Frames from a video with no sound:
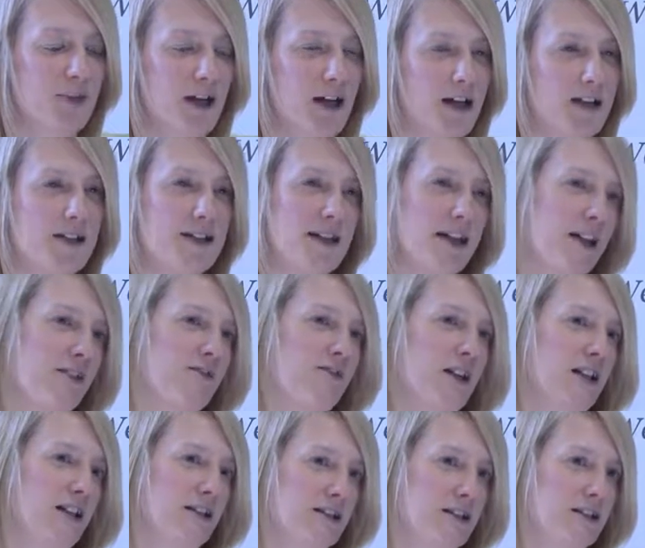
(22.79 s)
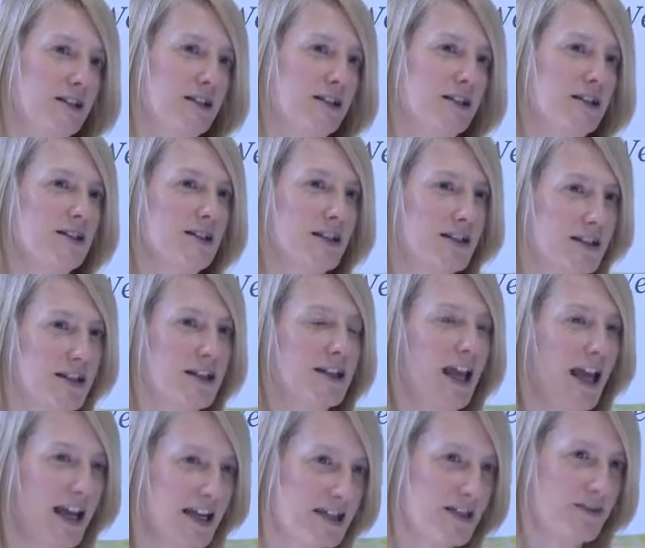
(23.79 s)
I'd say I felt
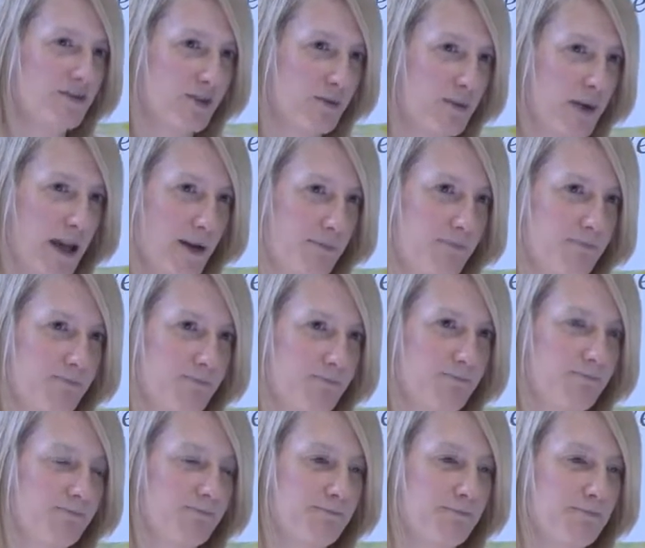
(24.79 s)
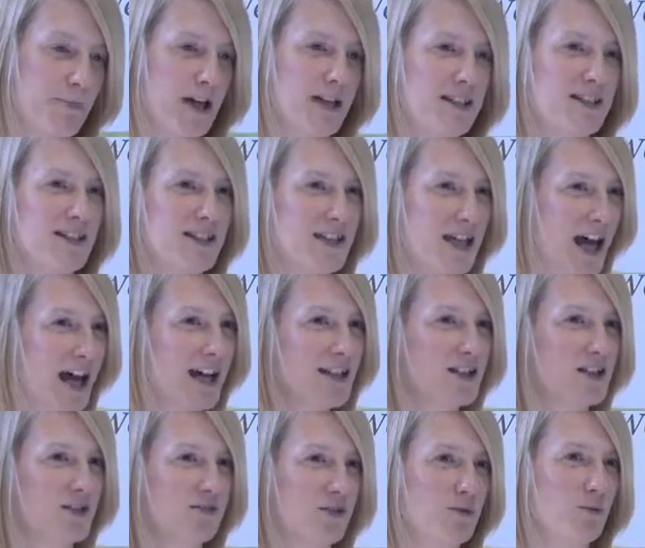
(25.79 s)
disconnected from him and
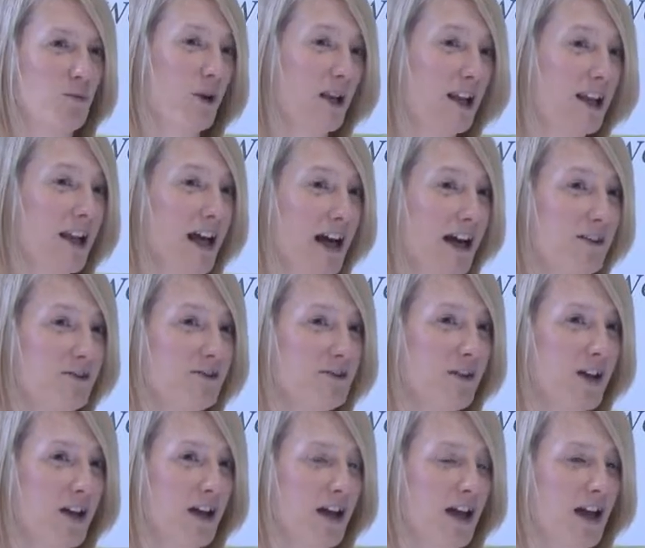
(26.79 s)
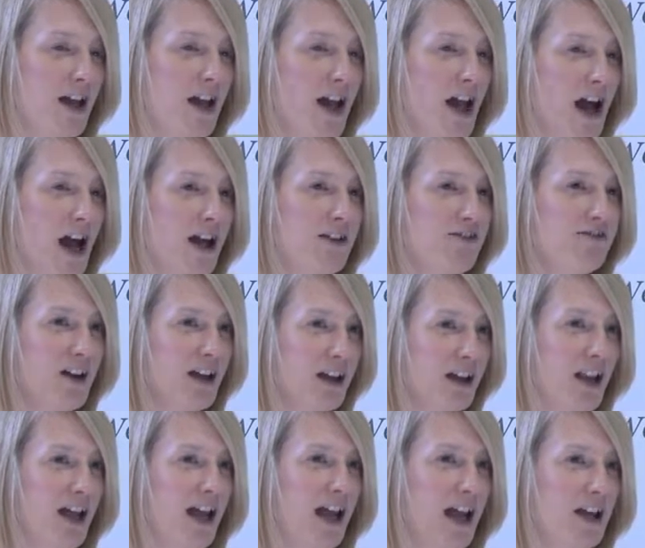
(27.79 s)
detached from real life. I felt
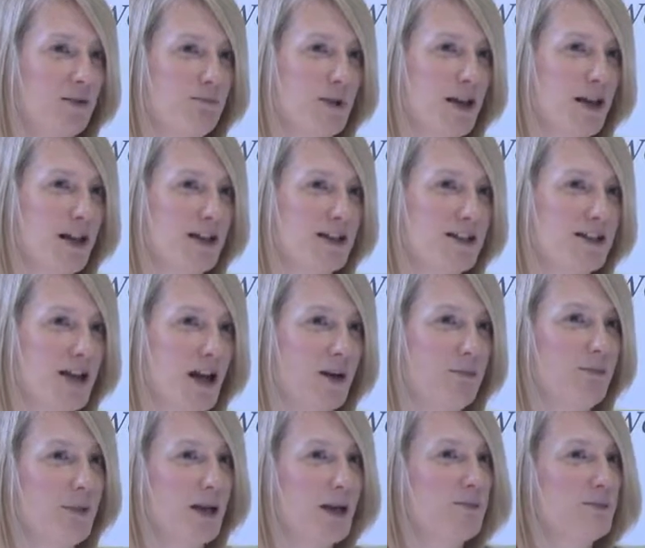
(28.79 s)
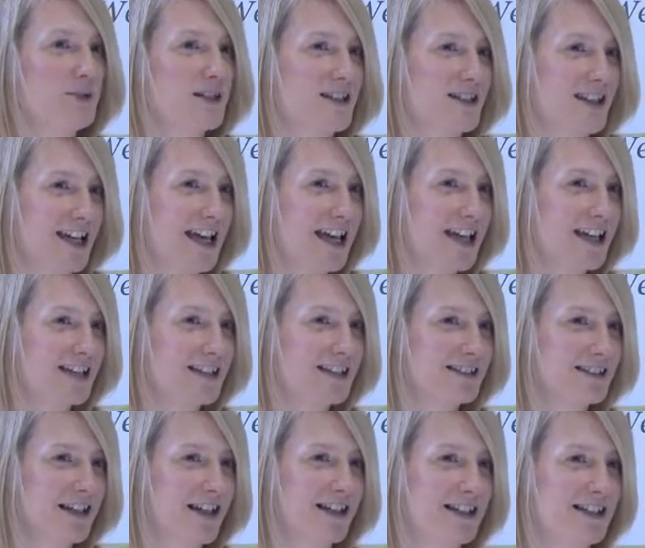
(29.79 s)
like I made a big mistake,
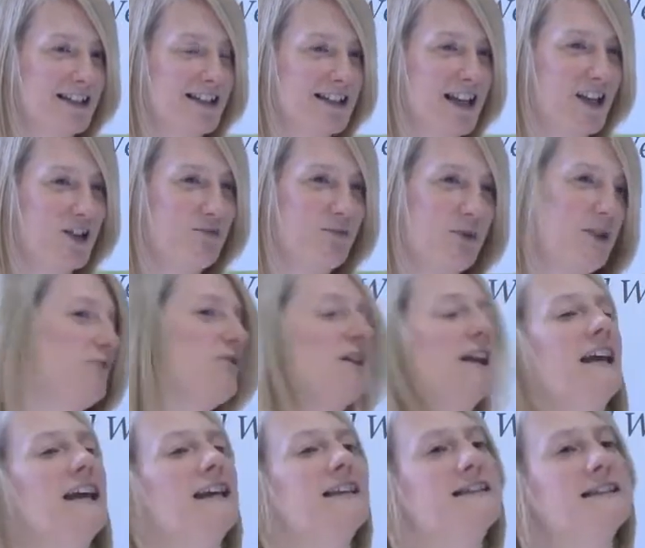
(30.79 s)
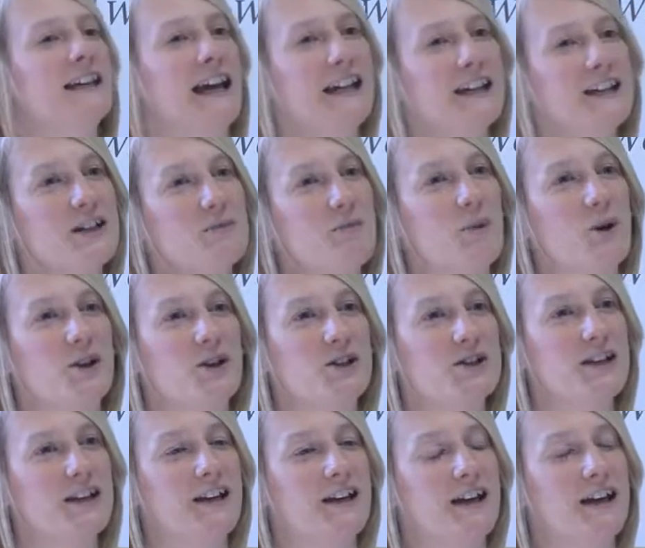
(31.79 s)
and instead of being really excited
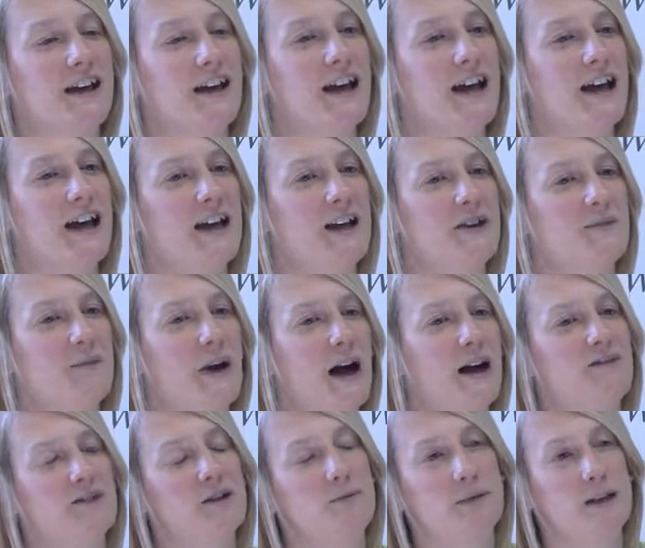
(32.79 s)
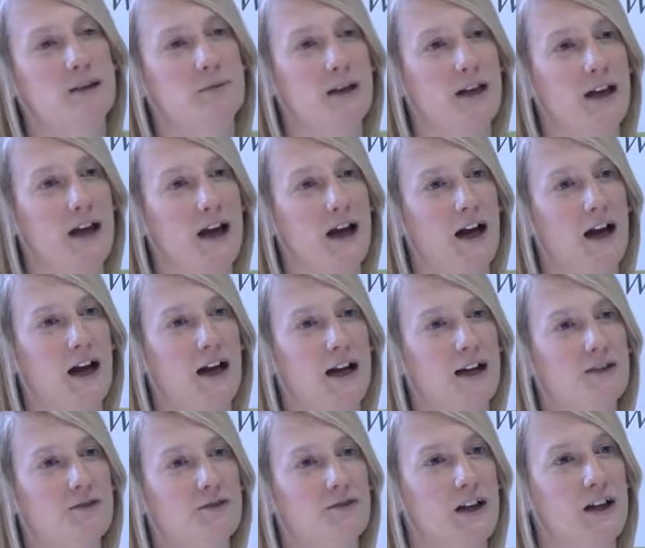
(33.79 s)
about having a baby,
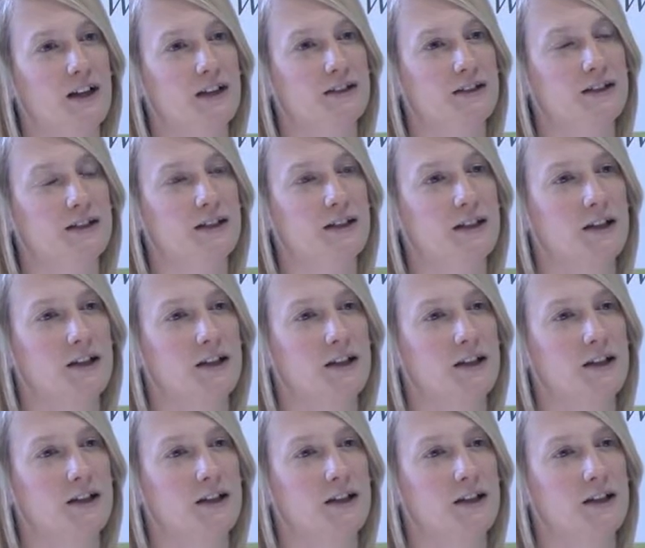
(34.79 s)
I felt